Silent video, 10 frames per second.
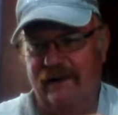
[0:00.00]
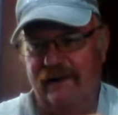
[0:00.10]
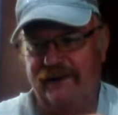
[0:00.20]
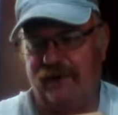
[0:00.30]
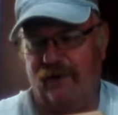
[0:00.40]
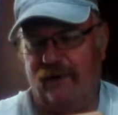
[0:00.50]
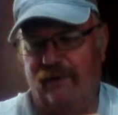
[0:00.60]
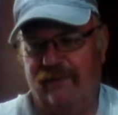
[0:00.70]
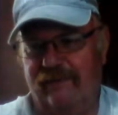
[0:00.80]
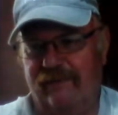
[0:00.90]

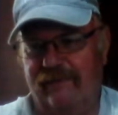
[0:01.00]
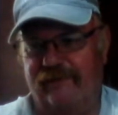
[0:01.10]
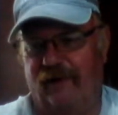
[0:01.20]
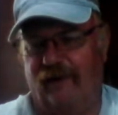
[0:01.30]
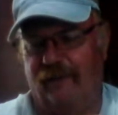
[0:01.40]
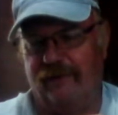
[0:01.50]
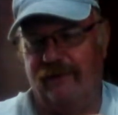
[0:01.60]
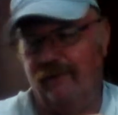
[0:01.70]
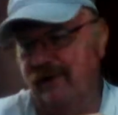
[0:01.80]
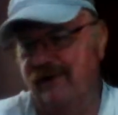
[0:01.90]
So, Philip,
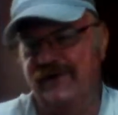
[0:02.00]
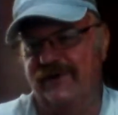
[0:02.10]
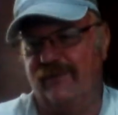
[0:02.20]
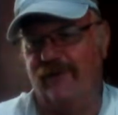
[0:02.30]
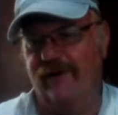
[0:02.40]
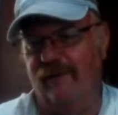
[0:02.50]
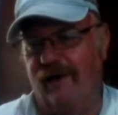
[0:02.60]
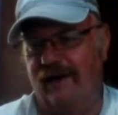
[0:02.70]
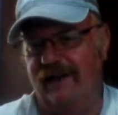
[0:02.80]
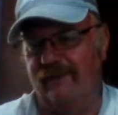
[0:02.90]
were you
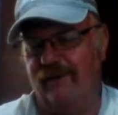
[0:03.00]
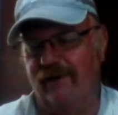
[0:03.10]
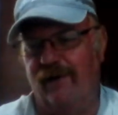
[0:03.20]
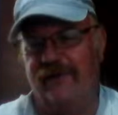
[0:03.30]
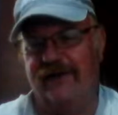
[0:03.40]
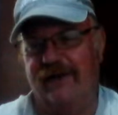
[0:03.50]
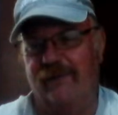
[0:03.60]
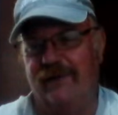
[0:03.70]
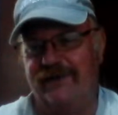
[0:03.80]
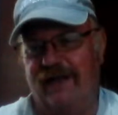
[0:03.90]
on the
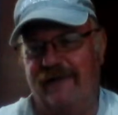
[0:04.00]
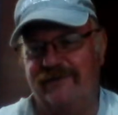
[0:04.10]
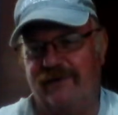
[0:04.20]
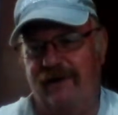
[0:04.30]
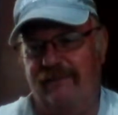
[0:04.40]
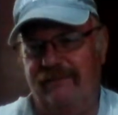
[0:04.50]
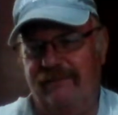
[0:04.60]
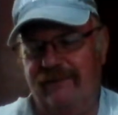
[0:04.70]
Dimwits live stream